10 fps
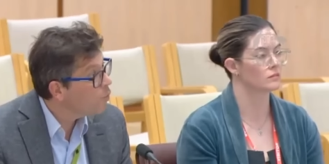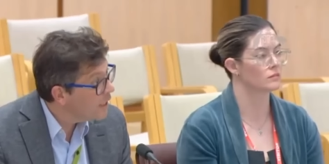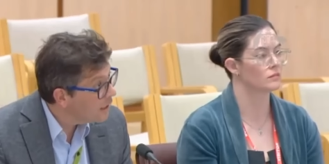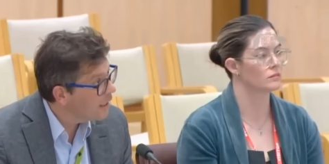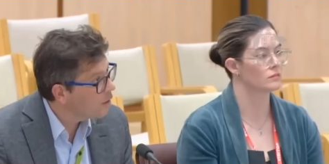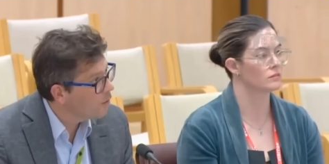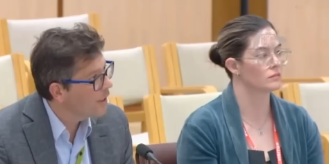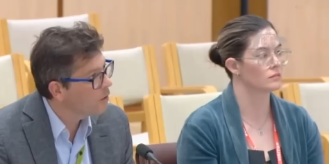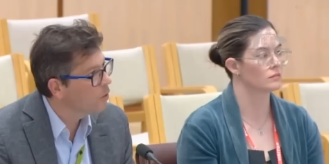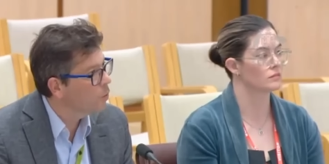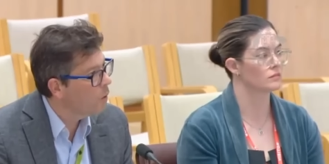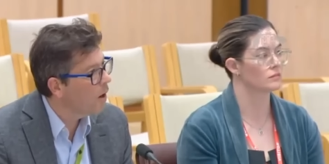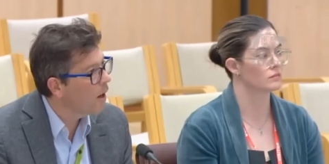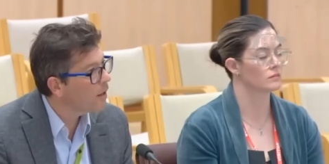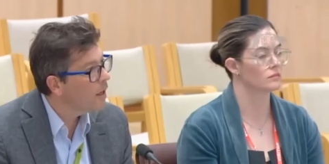Speaker 1: really critical
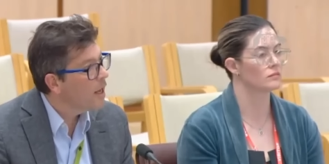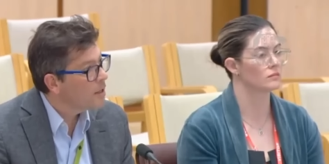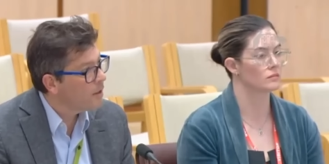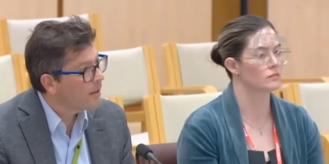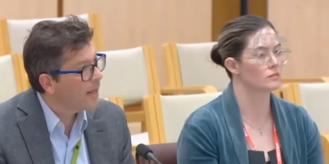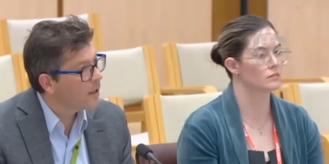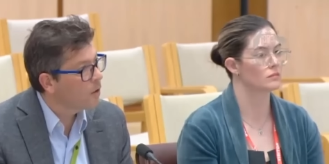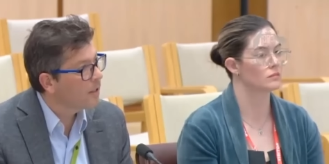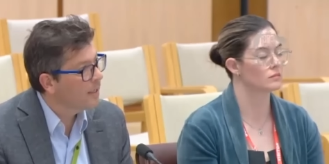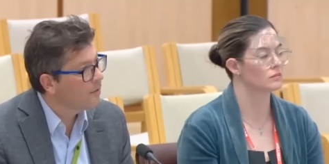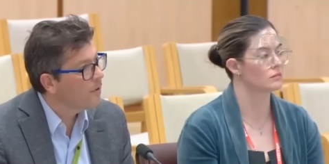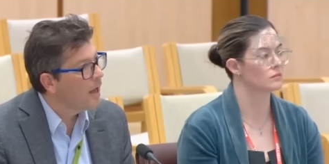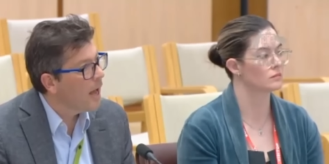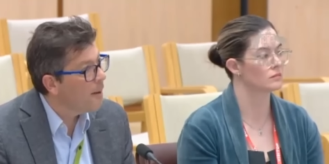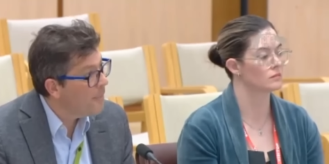work so that they could
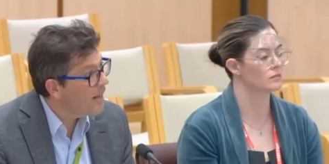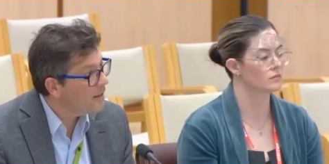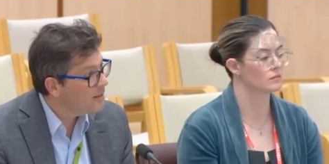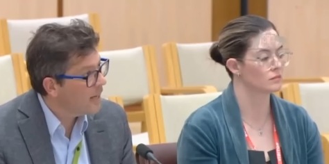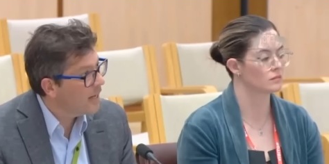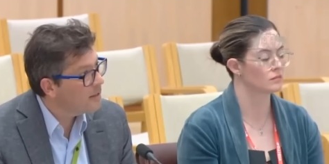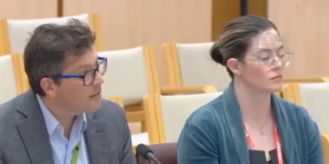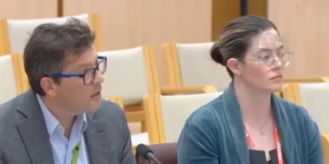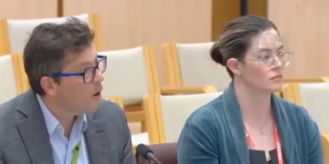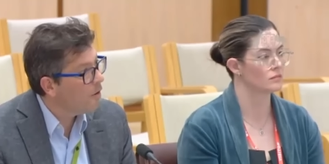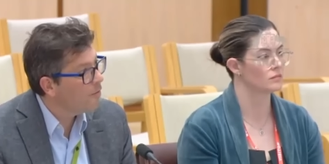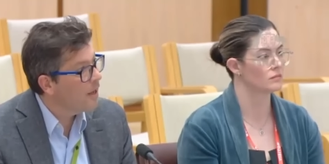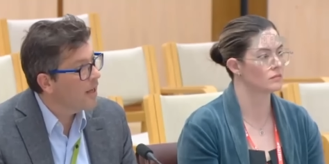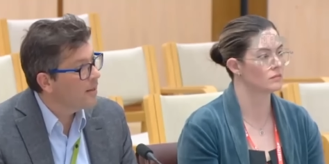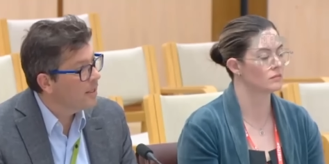give a better sense of
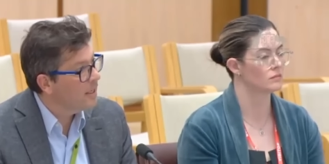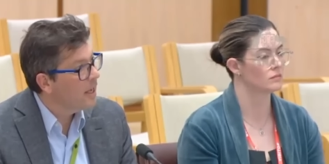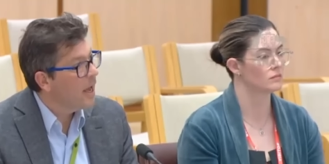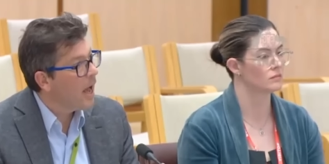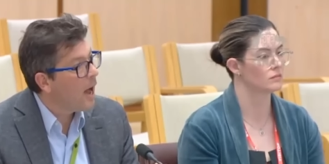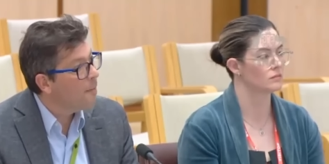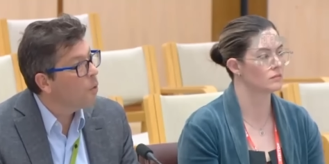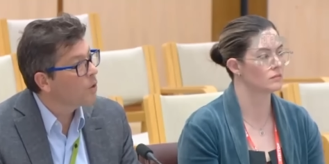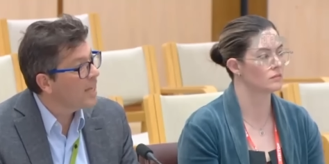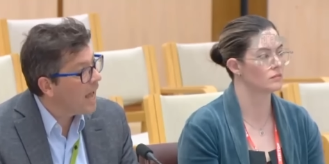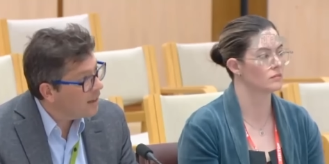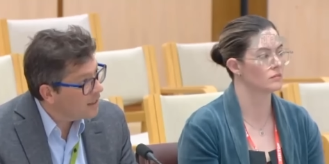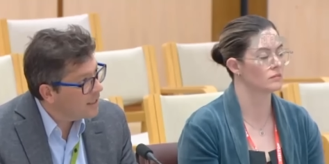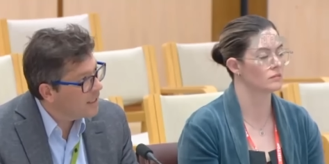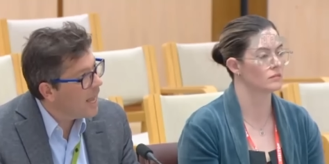the uh,
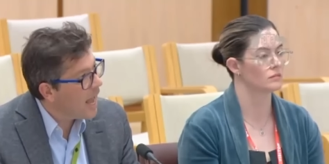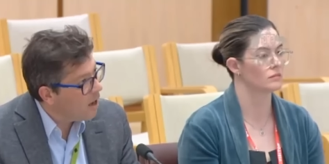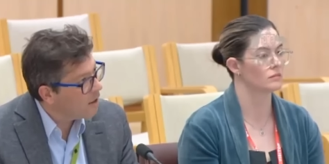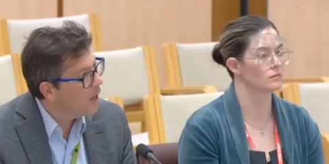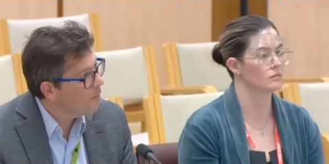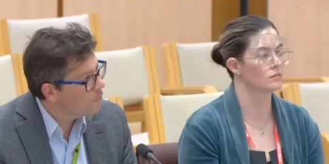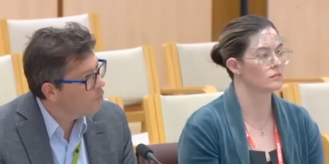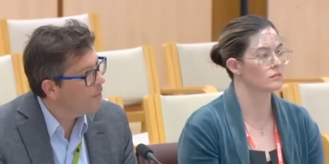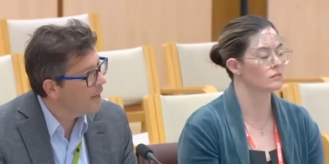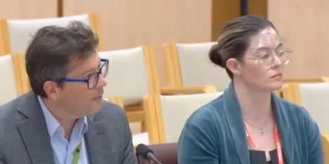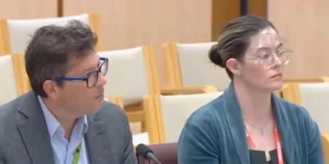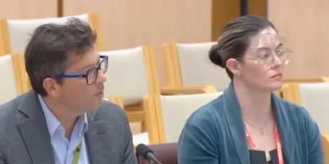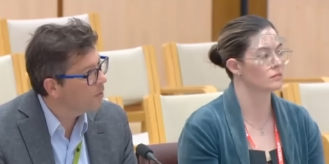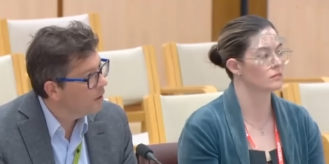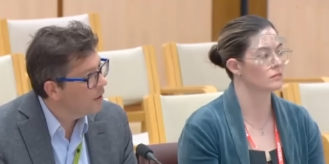mortality outcomes for What's
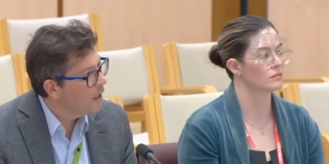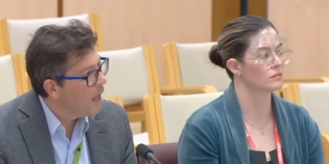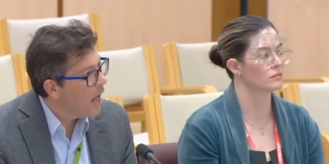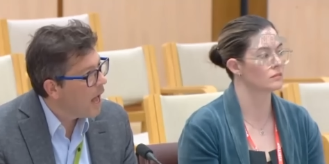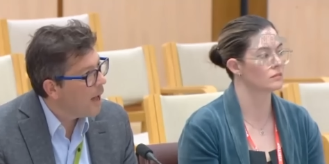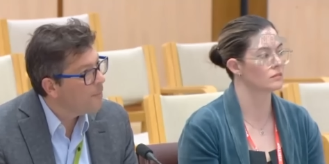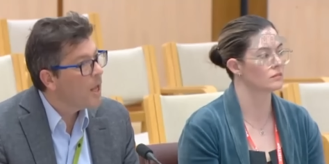people. Um,